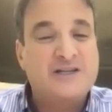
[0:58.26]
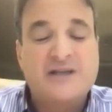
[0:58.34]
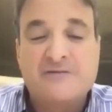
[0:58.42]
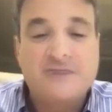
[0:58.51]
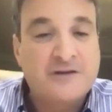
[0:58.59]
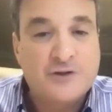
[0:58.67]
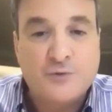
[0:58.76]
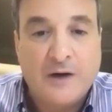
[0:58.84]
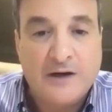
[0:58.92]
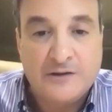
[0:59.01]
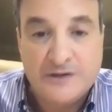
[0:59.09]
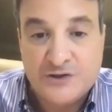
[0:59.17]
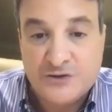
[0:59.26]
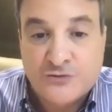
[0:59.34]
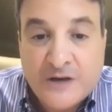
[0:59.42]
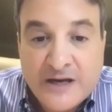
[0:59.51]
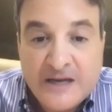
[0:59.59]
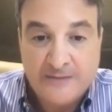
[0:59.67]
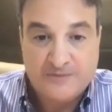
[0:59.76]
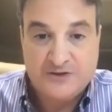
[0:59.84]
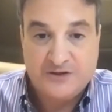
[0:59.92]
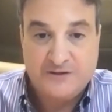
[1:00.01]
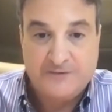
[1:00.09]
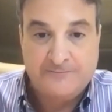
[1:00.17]
Never in his wildest
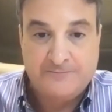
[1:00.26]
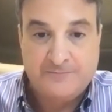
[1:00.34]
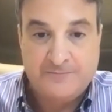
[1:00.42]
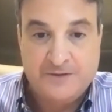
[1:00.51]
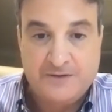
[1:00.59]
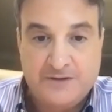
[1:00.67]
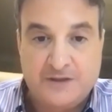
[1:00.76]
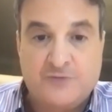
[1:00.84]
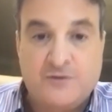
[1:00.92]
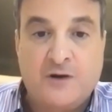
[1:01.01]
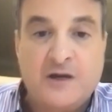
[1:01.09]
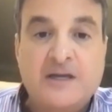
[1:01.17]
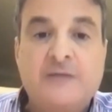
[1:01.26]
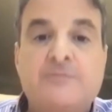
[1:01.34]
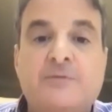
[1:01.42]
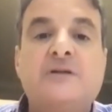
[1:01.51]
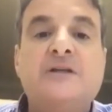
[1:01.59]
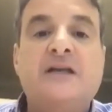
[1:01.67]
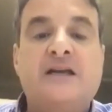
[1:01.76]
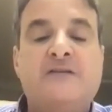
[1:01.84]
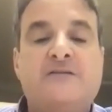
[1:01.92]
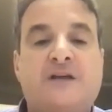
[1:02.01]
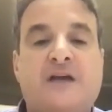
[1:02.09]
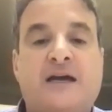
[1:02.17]
dreams did Kroenke
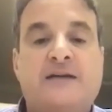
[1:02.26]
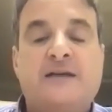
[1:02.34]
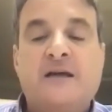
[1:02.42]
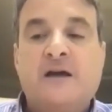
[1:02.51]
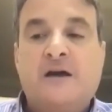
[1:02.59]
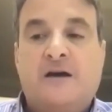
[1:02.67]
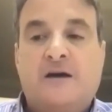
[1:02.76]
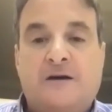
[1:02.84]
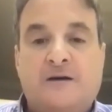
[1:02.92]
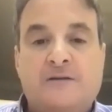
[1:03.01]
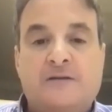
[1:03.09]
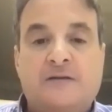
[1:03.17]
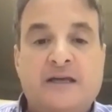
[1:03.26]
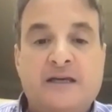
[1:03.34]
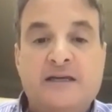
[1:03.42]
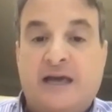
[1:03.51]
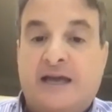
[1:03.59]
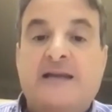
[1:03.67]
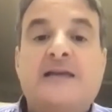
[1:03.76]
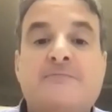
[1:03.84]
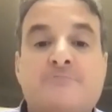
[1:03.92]
believe that uh, the league and him